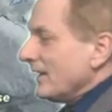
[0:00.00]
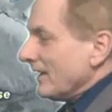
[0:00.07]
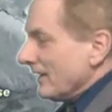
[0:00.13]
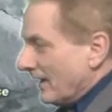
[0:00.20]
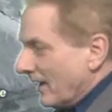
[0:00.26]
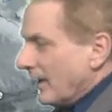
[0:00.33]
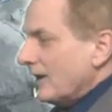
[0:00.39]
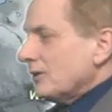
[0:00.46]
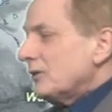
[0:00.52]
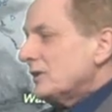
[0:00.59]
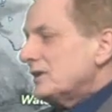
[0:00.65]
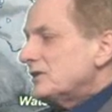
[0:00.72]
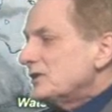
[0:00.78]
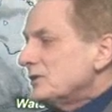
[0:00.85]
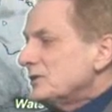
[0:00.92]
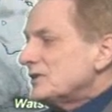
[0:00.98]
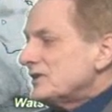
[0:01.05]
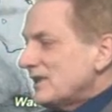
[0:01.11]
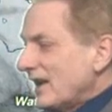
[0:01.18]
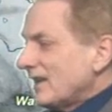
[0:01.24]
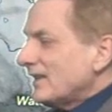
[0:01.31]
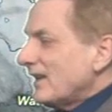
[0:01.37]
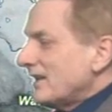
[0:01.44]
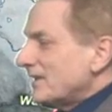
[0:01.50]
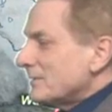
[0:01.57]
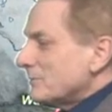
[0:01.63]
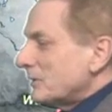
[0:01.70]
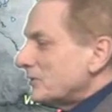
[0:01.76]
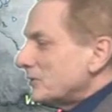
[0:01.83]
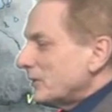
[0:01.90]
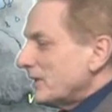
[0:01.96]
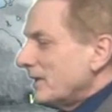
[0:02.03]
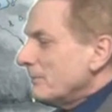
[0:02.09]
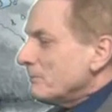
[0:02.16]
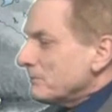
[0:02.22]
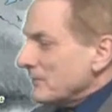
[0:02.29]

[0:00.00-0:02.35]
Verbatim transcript: Now going to satellite imagery,